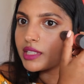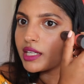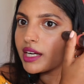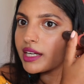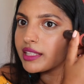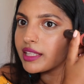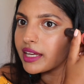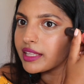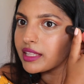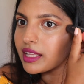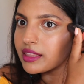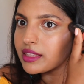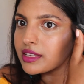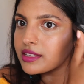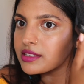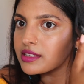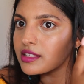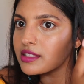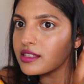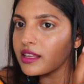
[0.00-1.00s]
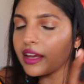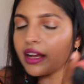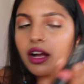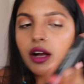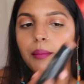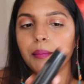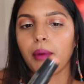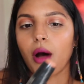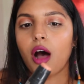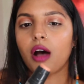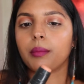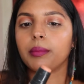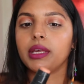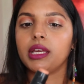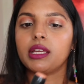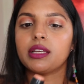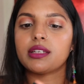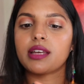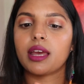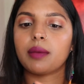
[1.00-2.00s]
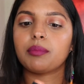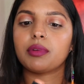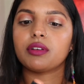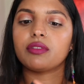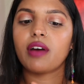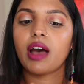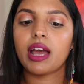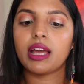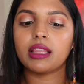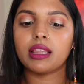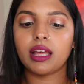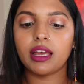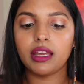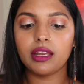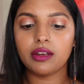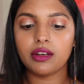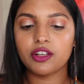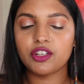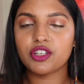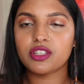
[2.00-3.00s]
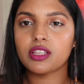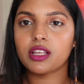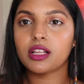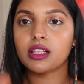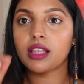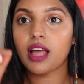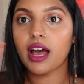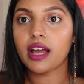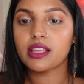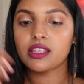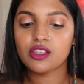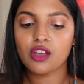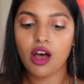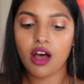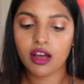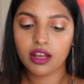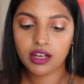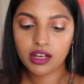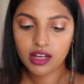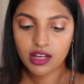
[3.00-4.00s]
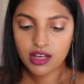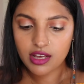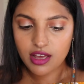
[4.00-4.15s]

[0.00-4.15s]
I like that this is like a balmy type of highlight. It just glides on